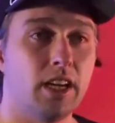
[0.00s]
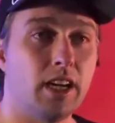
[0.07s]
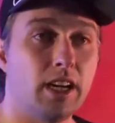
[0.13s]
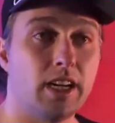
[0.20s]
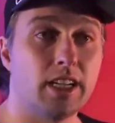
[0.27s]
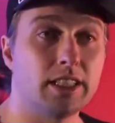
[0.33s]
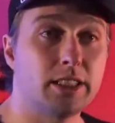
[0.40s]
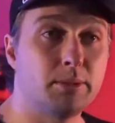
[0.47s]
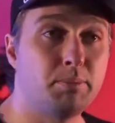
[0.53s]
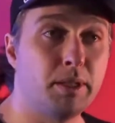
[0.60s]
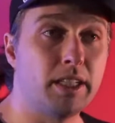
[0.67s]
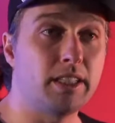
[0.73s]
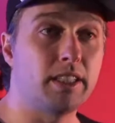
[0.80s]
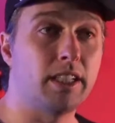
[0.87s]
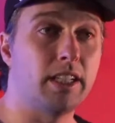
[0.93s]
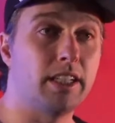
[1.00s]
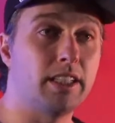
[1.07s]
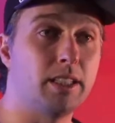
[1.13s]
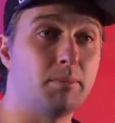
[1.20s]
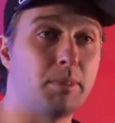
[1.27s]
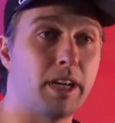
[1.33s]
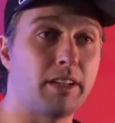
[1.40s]
Spyn
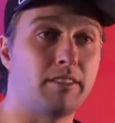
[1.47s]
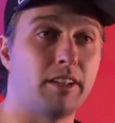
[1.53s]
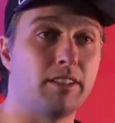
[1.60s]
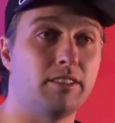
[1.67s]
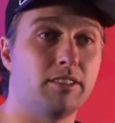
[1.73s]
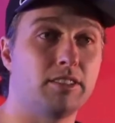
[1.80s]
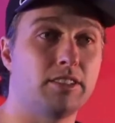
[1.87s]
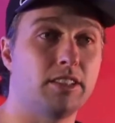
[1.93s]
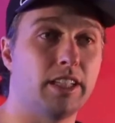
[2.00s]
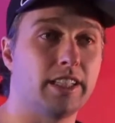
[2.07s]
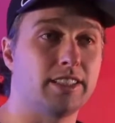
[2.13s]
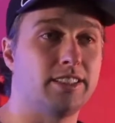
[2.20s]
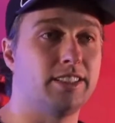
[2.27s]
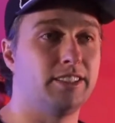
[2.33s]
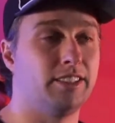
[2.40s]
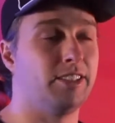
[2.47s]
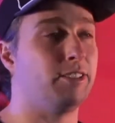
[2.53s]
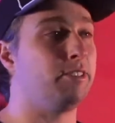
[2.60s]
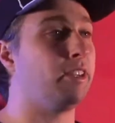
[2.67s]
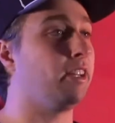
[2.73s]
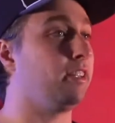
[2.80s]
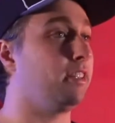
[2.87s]
in the background looks like a serial
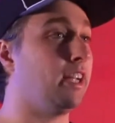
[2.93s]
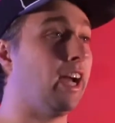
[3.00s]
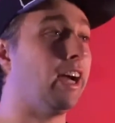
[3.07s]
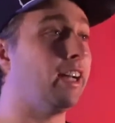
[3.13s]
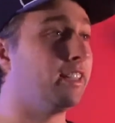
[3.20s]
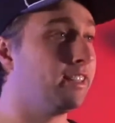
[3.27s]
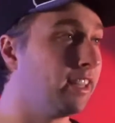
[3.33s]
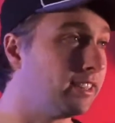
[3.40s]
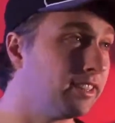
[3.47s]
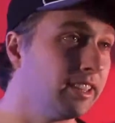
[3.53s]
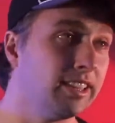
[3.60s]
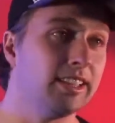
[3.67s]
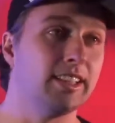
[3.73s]
killer. Yeah, it does.